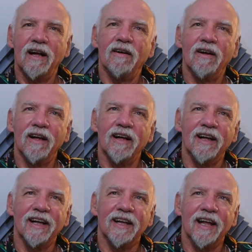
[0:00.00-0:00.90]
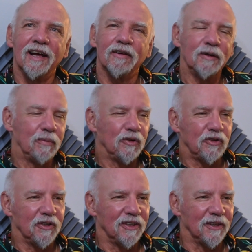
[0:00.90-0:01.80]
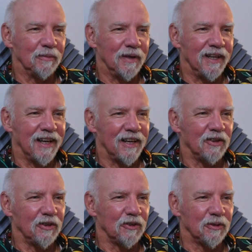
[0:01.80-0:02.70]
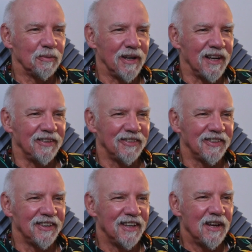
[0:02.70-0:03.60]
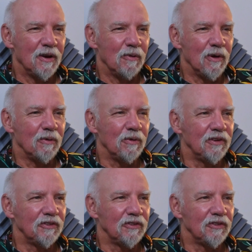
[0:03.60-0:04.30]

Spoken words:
I'm going to push you a little bit. I know you're surprised. What was